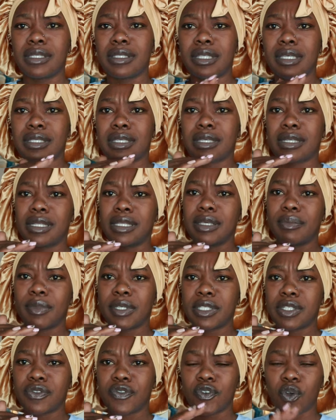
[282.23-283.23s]
There's a
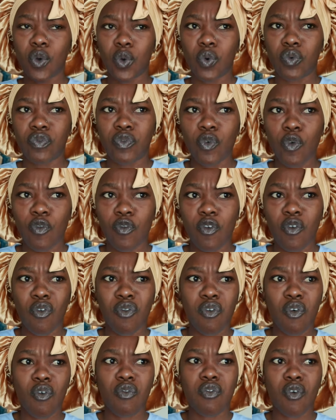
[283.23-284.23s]
limit for
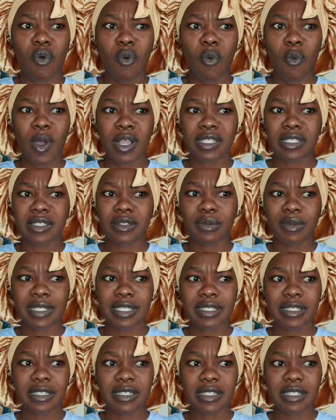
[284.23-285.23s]
what's
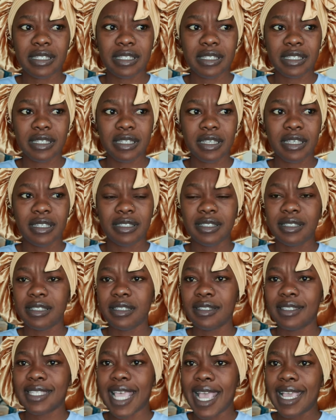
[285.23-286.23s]
this?
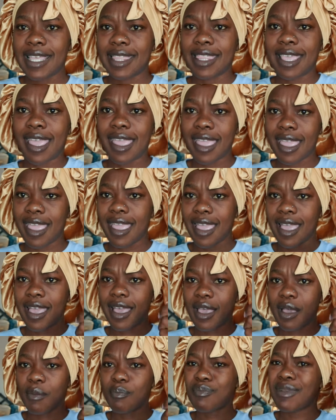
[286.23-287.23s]
Tithe.
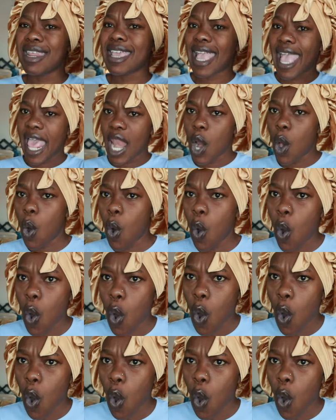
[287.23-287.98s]
Mnigelo.